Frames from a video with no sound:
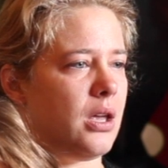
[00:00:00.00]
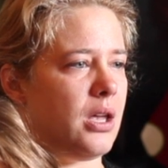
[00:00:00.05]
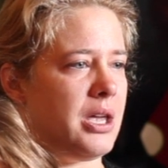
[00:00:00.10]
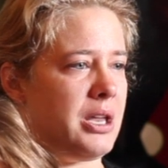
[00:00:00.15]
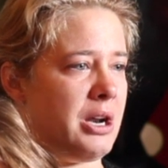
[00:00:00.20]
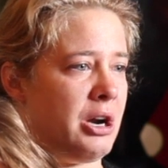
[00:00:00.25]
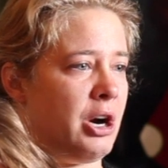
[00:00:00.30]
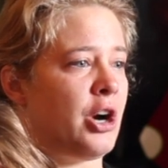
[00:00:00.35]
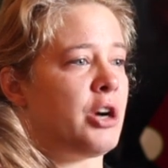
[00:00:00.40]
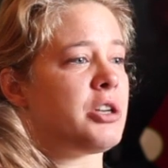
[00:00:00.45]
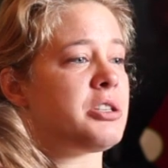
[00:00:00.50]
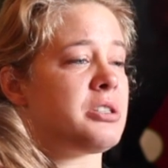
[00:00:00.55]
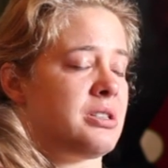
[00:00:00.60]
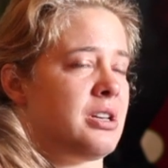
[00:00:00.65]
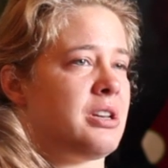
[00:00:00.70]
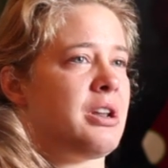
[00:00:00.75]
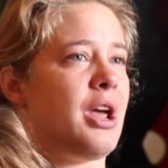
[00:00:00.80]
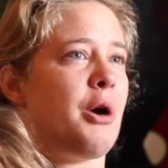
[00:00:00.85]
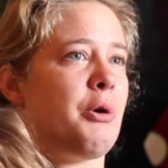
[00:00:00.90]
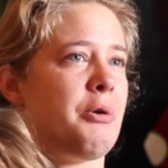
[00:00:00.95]
it hurts
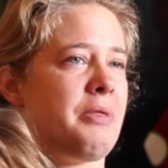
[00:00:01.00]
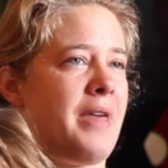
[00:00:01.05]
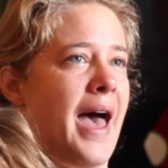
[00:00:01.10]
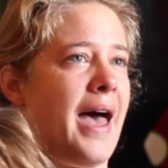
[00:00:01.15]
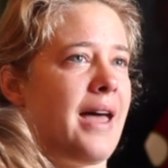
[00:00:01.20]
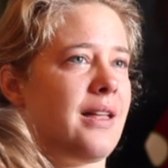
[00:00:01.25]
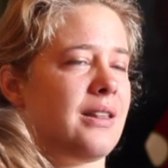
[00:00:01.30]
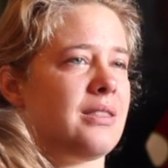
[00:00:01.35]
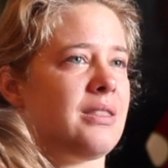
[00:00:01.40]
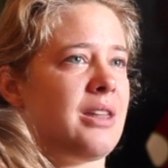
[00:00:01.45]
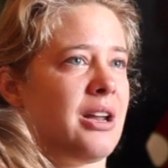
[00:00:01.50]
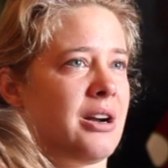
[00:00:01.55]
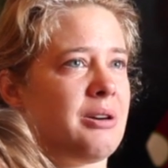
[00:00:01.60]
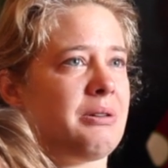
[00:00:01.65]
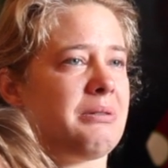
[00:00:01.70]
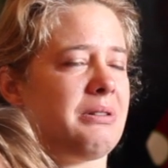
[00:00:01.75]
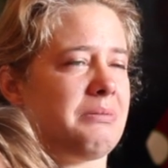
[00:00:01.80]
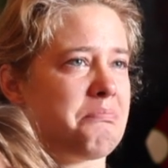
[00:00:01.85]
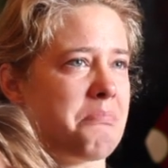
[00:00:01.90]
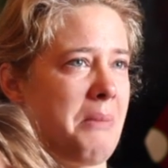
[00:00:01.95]
to know that
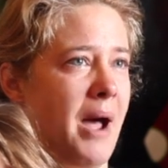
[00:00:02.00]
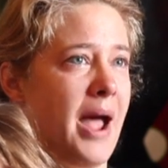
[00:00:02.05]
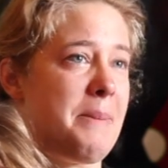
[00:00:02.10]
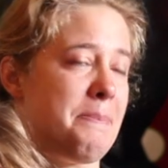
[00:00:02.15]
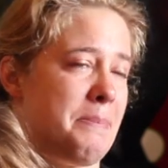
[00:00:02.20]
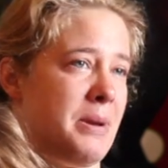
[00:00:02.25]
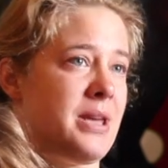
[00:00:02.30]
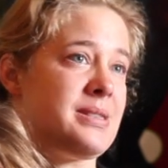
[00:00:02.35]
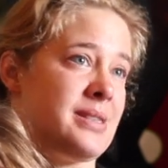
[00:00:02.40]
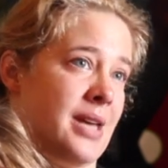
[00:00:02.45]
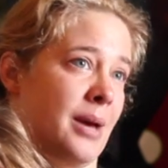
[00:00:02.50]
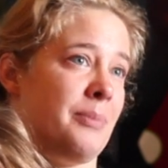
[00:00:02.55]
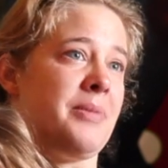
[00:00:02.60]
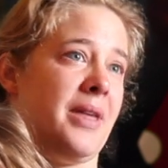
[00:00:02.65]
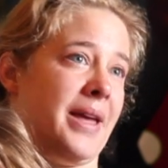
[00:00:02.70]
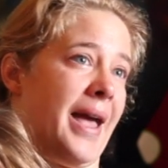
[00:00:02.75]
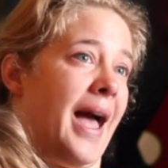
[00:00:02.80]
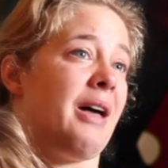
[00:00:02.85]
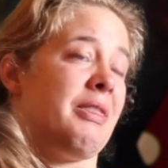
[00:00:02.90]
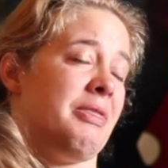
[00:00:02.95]
there might be
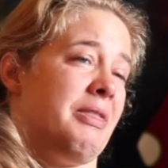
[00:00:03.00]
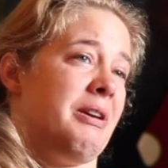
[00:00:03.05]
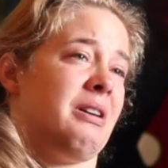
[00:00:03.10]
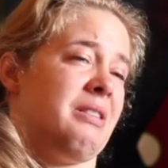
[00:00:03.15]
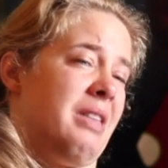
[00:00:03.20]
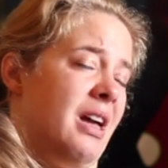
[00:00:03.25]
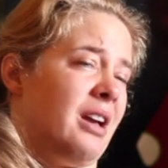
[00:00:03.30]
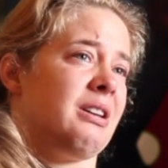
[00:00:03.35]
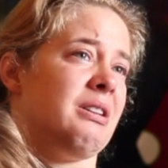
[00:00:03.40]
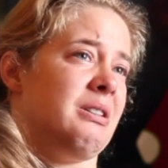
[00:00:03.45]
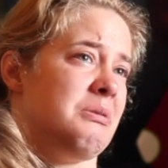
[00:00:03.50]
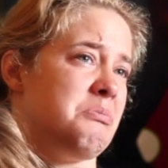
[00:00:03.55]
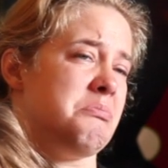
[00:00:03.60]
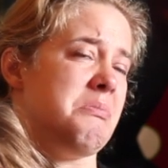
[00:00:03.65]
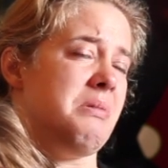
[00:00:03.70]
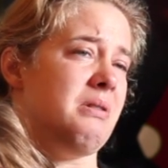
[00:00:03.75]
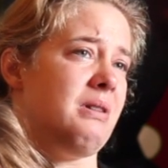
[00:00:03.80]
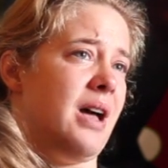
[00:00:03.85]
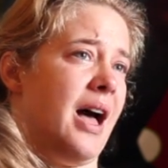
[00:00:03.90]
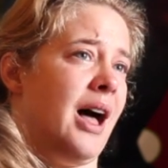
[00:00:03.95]
something out there that could
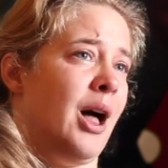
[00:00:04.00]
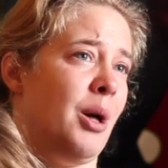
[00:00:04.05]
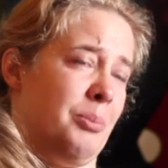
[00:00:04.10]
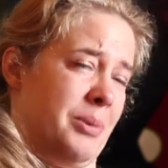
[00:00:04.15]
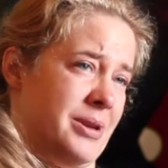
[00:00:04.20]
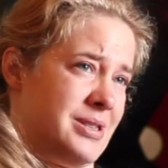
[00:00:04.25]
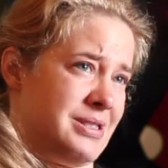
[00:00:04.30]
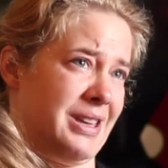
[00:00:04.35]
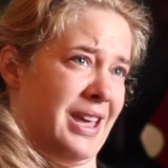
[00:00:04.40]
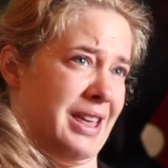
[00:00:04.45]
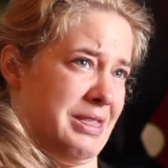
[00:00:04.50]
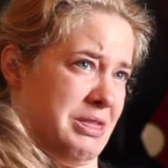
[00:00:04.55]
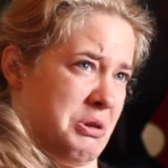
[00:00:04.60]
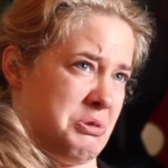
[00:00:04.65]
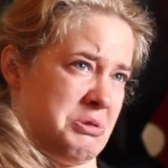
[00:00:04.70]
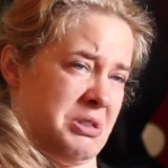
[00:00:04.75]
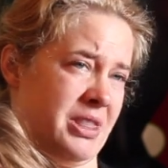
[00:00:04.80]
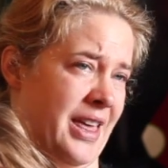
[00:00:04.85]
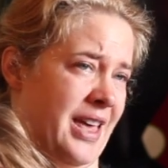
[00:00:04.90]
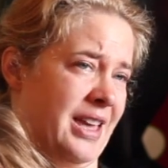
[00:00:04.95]
help us get
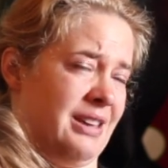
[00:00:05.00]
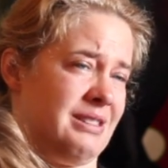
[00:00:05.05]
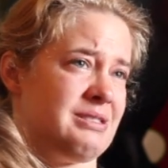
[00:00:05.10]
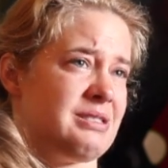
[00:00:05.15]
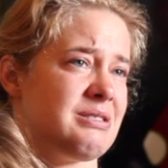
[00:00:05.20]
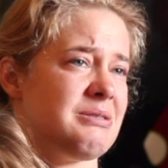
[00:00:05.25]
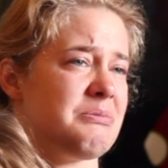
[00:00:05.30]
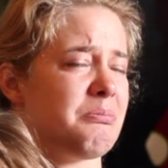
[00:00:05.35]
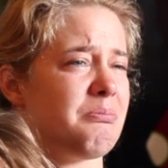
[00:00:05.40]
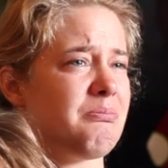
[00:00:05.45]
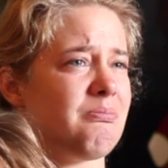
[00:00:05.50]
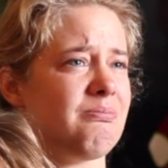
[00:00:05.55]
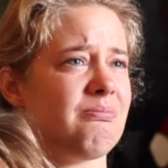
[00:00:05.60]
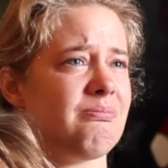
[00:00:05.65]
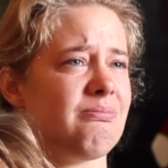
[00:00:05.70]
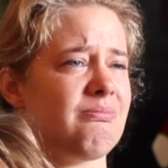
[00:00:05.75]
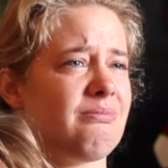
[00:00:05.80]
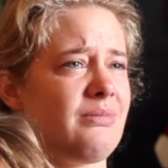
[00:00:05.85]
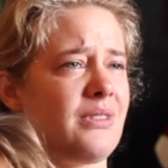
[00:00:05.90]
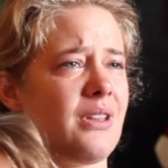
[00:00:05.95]
those things,
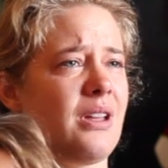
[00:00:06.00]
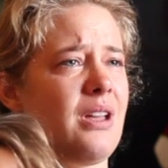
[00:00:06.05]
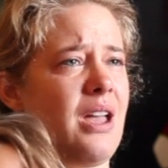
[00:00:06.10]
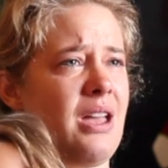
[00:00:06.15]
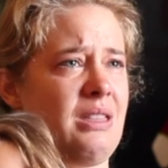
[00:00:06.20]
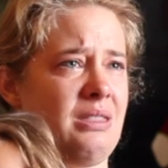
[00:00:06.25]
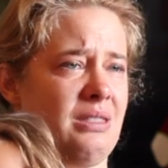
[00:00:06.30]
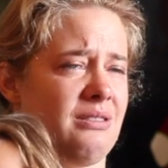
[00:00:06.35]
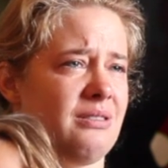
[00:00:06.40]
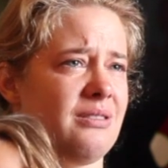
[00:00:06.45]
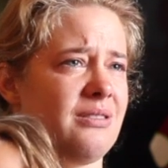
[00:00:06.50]
and